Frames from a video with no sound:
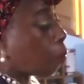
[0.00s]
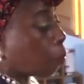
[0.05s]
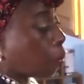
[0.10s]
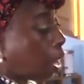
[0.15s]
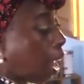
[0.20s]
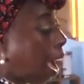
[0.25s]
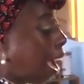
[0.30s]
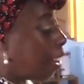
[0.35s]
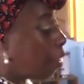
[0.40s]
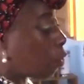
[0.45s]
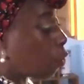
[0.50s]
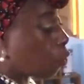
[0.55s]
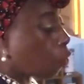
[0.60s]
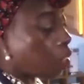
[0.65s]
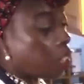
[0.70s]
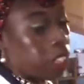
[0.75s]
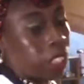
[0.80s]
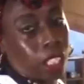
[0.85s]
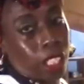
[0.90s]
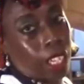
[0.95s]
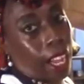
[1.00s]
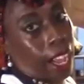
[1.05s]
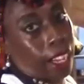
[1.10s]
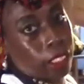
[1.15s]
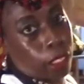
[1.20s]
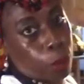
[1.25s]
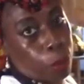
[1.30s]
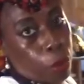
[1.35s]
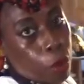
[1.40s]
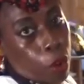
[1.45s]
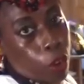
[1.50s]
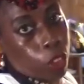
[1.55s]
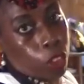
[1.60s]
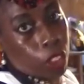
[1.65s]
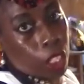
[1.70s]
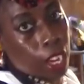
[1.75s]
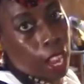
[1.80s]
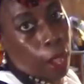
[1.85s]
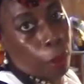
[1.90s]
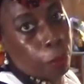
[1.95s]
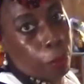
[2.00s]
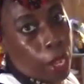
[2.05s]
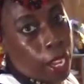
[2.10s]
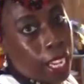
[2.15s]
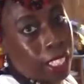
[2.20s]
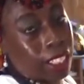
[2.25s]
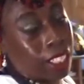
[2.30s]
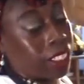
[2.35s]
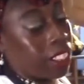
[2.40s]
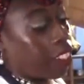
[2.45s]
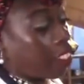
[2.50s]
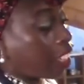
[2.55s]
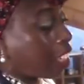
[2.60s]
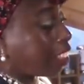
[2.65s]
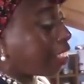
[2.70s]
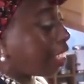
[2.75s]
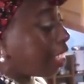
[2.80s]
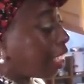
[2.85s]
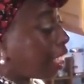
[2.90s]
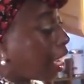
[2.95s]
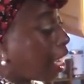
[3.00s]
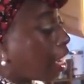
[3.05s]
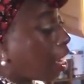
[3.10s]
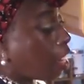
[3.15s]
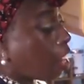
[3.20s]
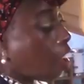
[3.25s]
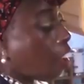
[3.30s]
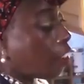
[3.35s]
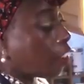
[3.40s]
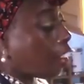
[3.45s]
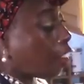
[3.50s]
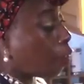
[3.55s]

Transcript: But I really like the balls a lot better. I think they're easier to eat.